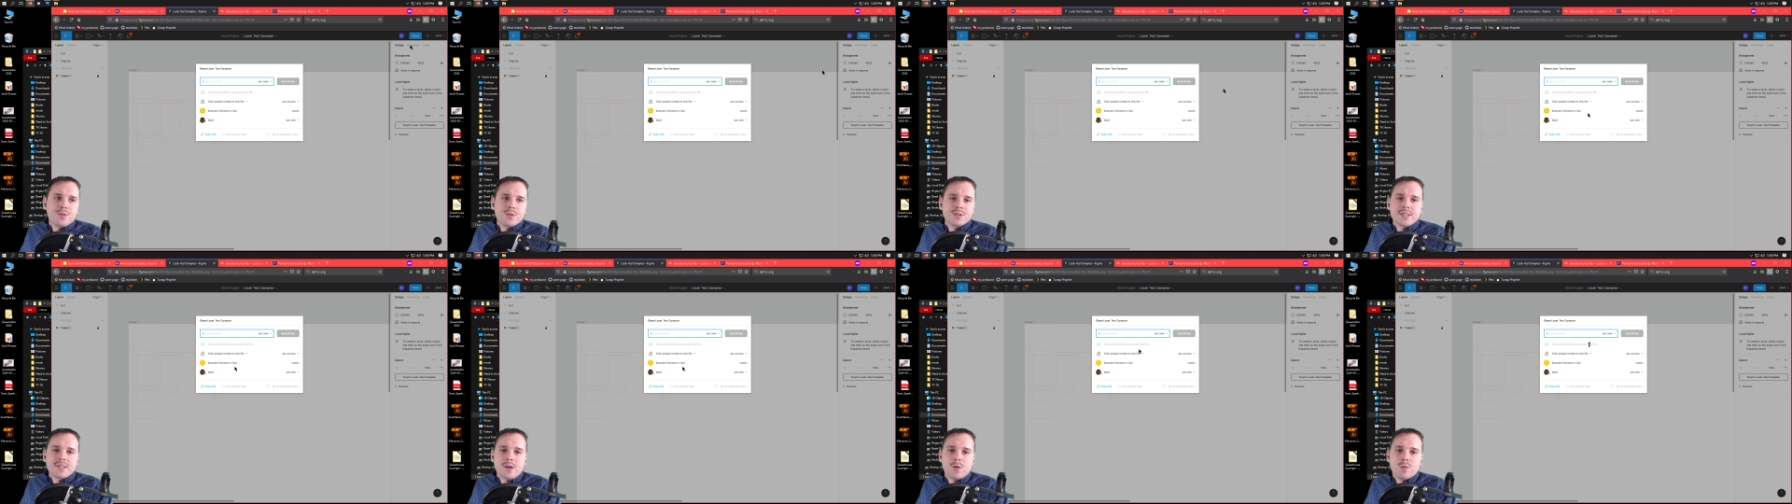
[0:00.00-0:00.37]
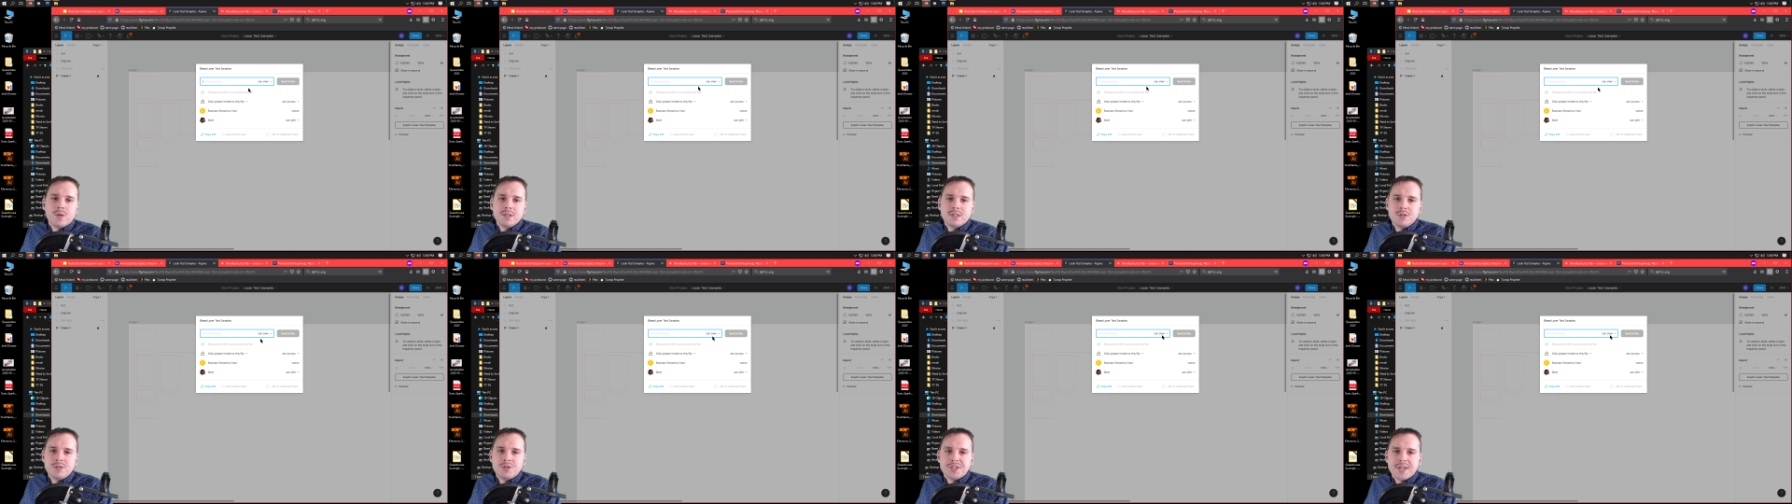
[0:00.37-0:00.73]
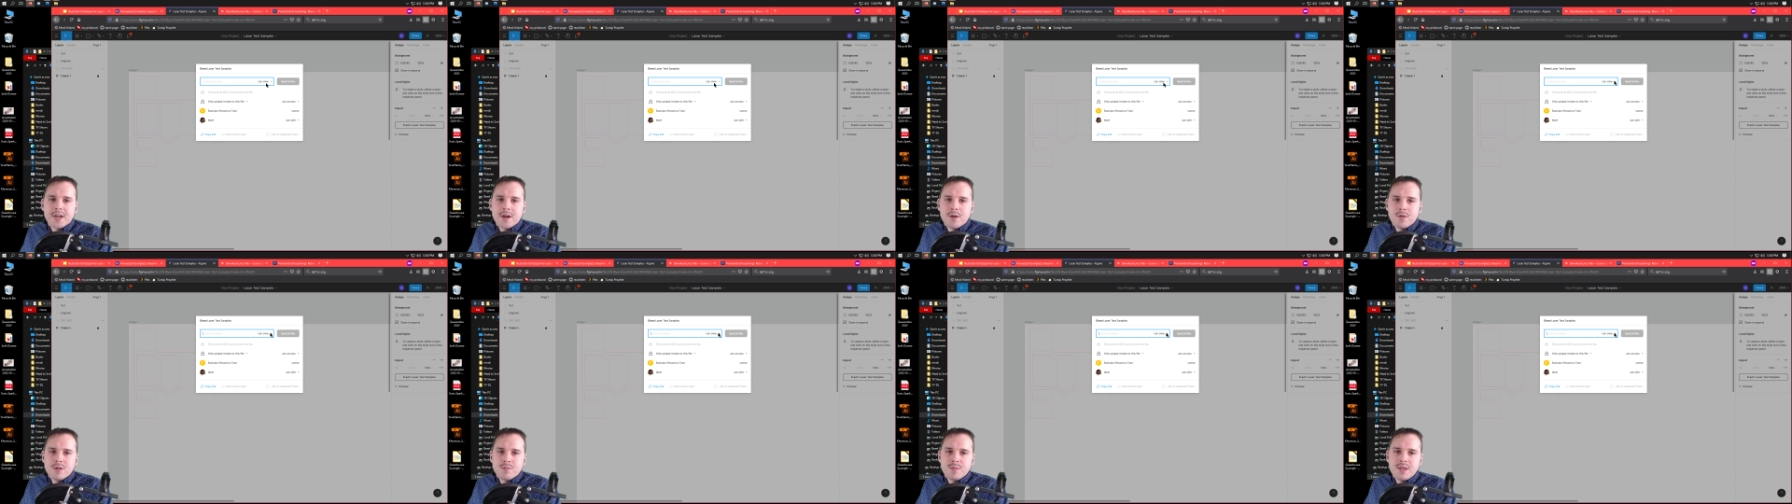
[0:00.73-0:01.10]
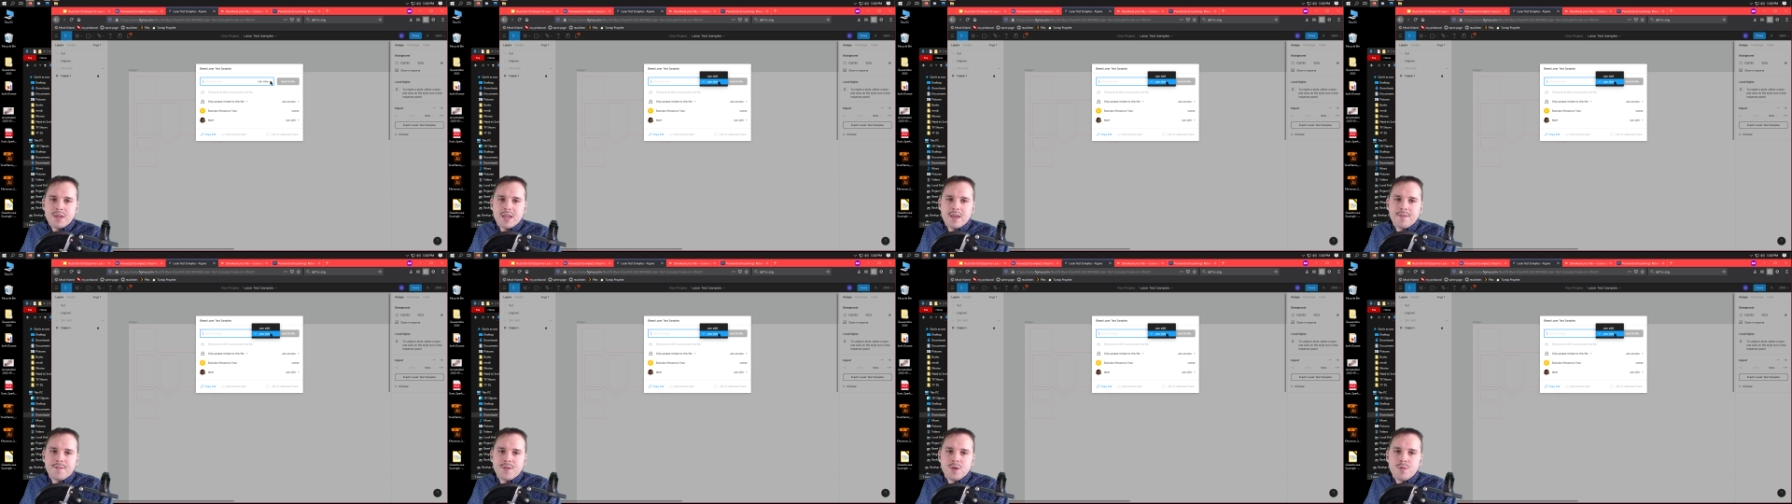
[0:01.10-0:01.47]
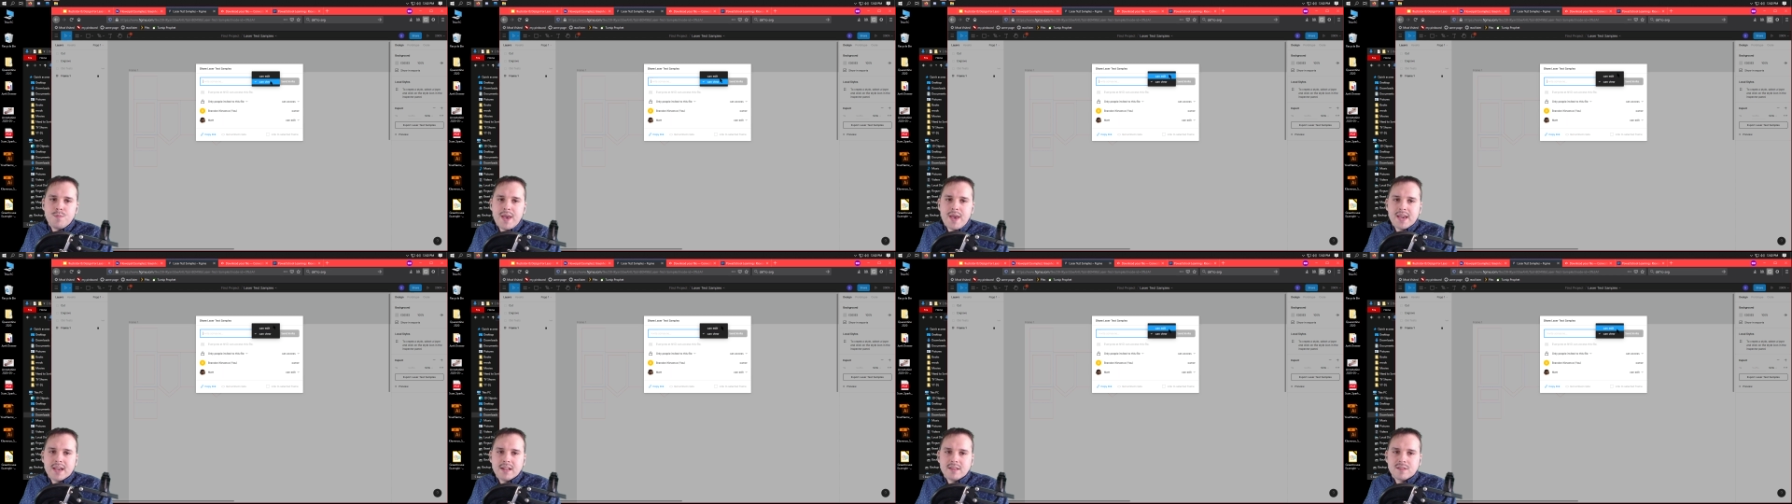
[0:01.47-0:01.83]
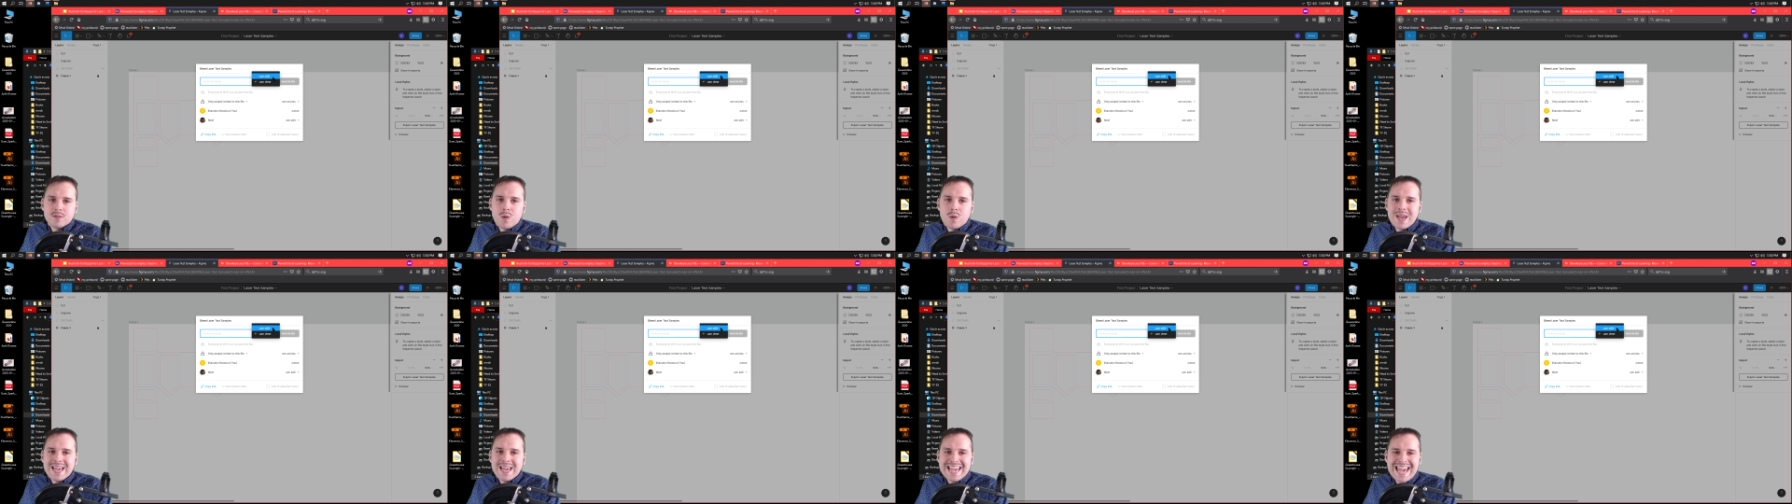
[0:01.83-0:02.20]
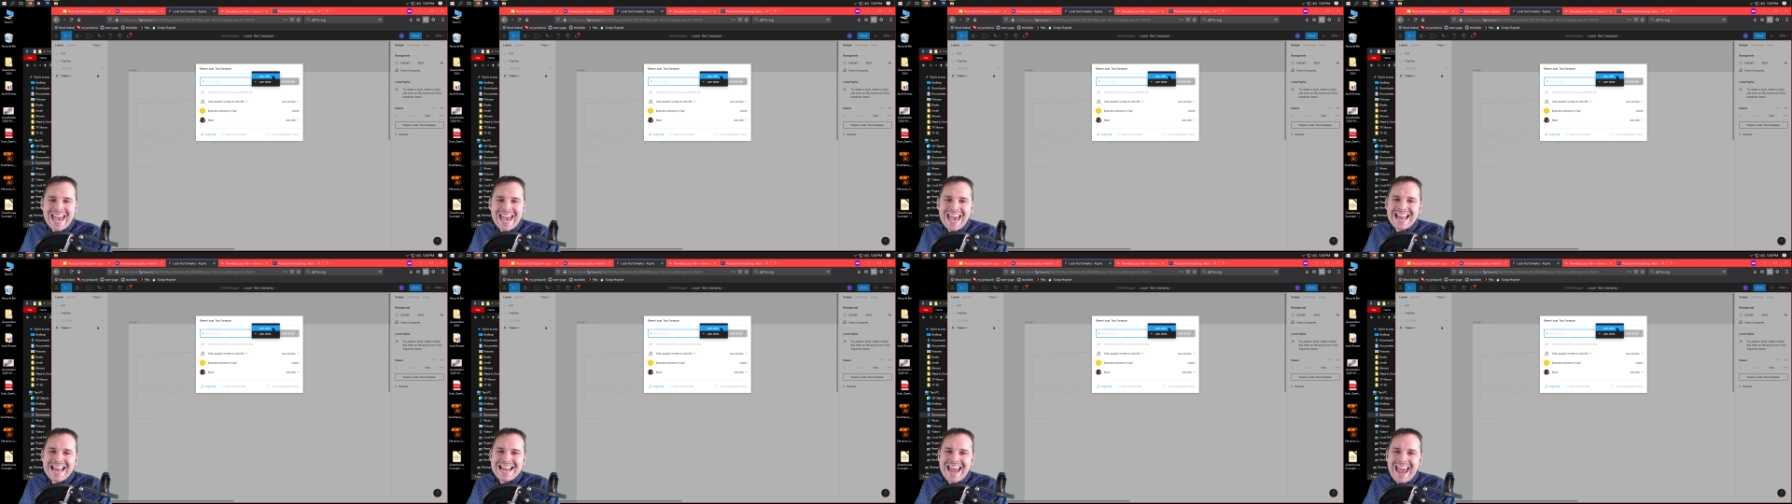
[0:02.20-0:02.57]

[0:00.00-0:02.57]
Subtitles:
is like once you share it with me, if you make it so I can